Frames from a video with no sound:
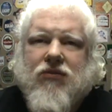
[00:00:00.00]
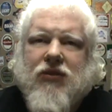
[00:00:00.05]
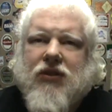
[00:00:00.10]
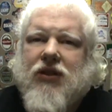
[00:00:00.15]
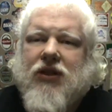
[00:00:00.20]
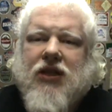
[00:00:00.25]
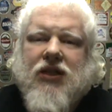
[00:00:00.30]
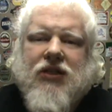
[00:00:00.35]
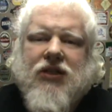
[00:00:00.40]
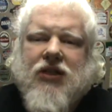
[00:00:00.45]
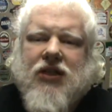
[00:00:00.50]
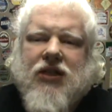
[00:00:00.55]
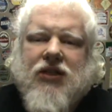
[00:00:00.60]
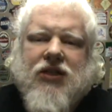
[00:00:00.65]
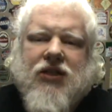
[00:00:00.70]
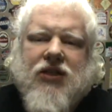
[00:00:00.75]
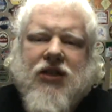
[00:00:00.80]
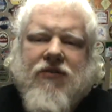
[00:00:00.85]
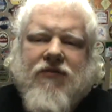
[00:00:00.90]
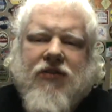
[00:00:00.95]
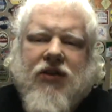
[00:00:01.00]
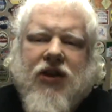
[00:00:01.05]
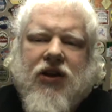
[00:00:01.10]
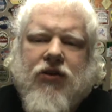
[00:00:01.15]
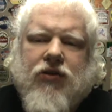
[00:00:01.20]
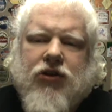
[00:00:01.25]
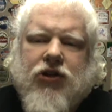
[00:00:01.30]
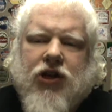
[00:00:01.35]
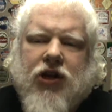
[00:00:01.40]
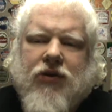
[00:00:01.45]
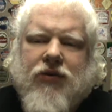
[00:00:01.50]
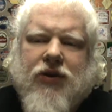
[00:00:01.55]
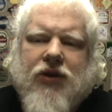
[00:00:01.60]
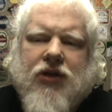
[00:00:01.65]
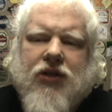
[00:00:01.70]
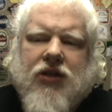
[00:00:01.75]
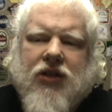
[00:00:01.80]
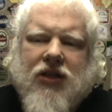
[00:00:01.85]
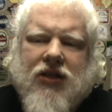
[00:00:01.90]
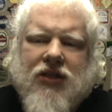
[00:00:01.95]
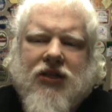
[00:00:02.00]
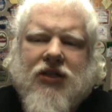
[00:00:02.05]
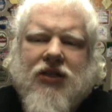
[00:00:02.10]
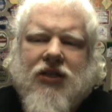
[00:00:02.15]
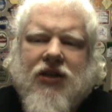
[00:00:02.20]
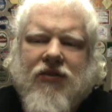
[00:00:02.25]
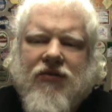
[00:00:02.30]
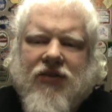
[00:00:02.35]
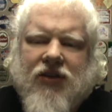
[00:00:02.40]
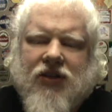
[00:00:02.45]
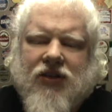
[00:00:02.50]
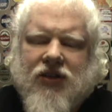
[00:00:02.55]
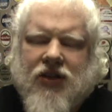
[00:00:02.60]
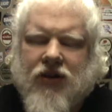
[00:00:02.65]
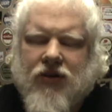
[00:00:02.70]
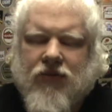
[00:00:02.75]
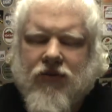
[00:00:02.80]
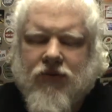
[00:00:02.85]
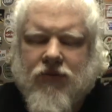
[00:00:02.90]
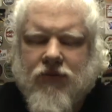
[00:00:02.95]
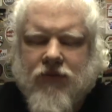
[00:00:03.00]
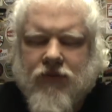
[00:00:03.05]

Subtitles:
Let's sniff it out, shall we? Let's sniff this out.